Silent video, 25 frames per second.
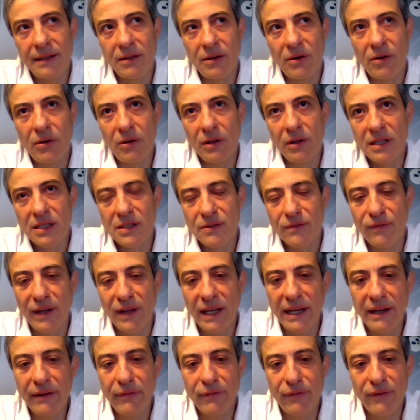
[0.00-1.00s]
all these
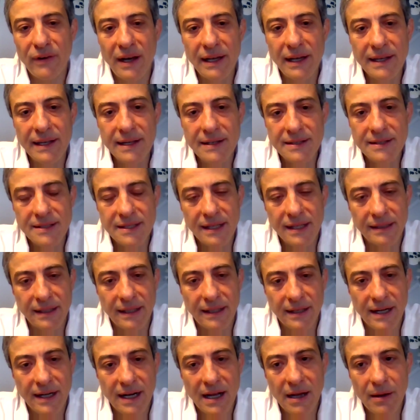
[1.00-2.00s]
verifiers that
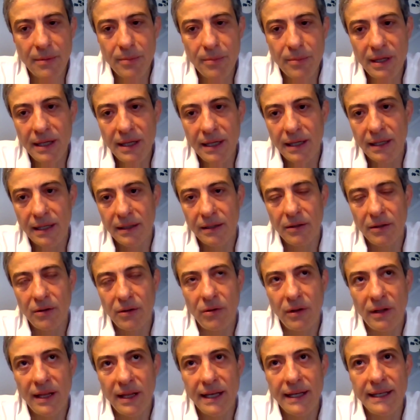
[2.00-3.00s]
are coming, and
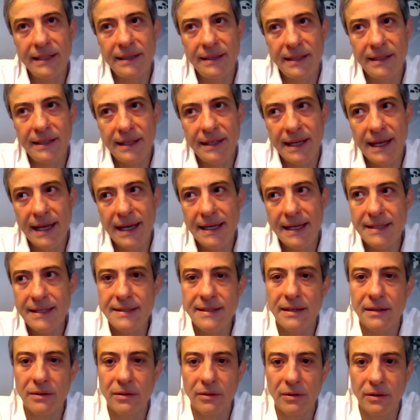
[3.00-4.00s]
all the
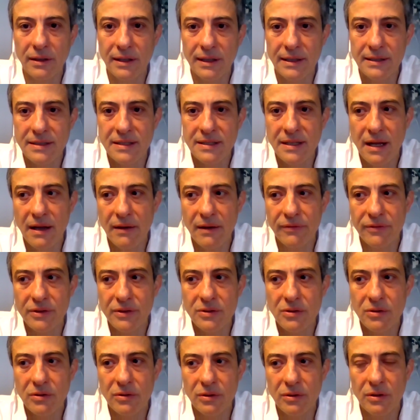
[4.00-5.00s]
ETS and all that stuff,
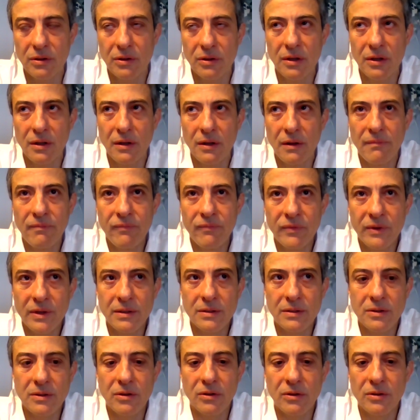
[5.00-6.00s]
it's gonna
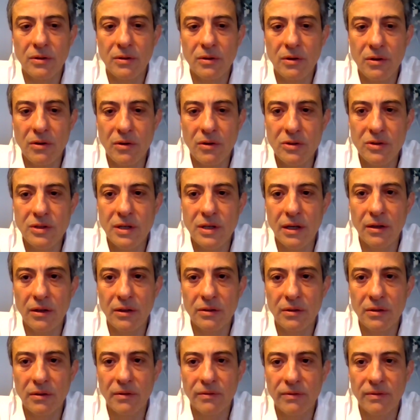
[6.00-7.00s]
cause a
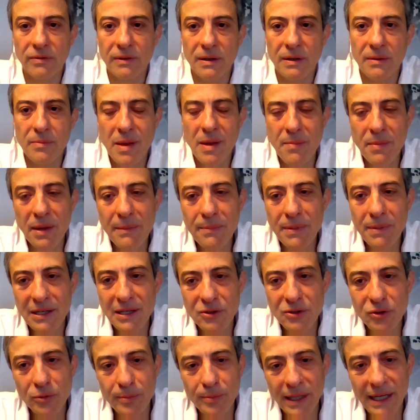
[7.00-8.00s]
lot of maybe
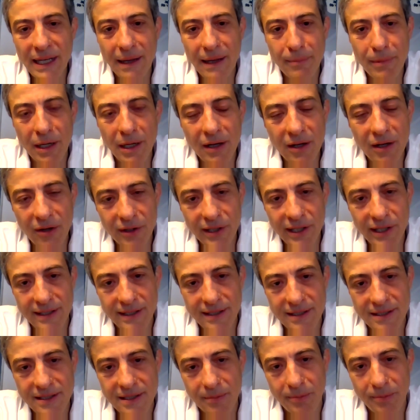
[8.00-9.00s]
I should become a lawyer
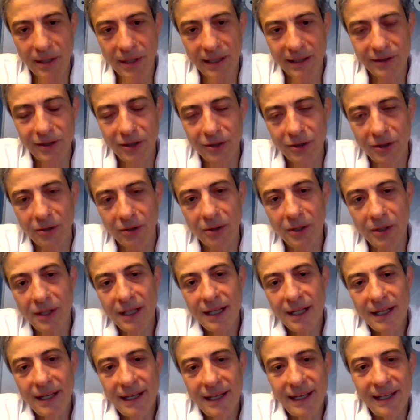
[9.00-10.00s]
in shipping, I don't know.
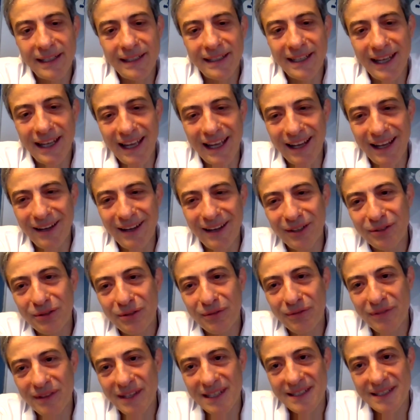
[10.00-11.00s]
And a lot
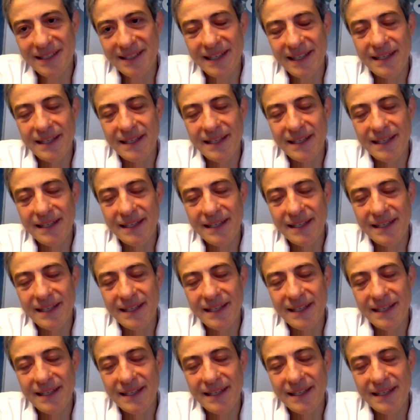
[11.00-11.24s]
of these